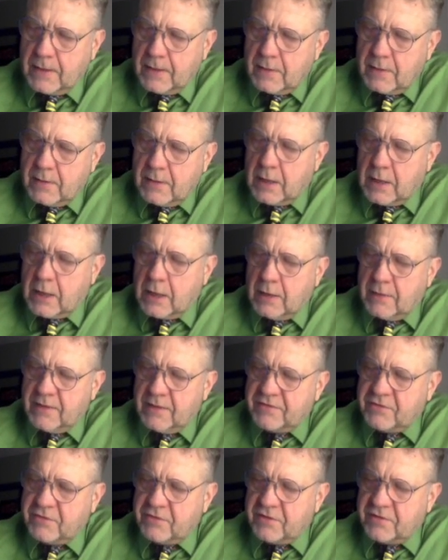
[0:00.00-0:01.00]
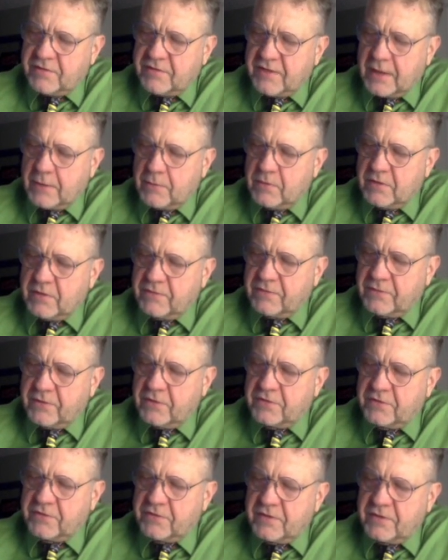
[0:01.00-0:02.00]
Let's do the second one
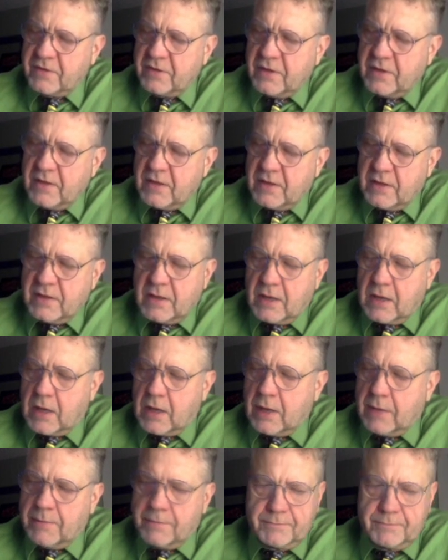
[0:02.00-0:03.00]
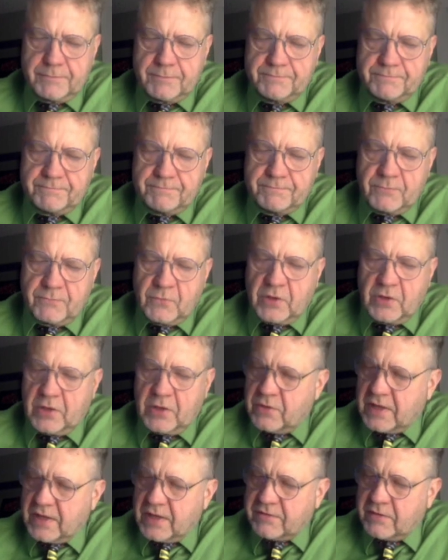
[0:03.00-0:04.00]
first. What do I do
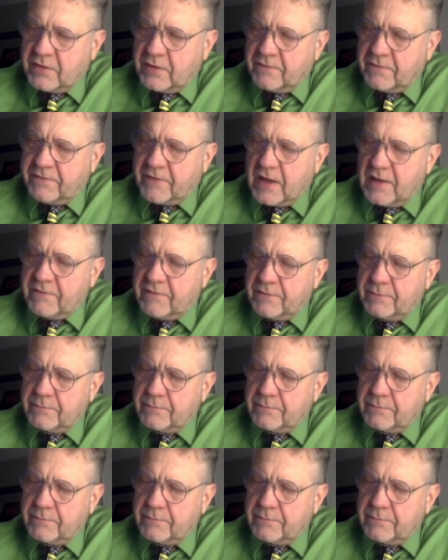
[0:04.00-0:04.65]
next? 5.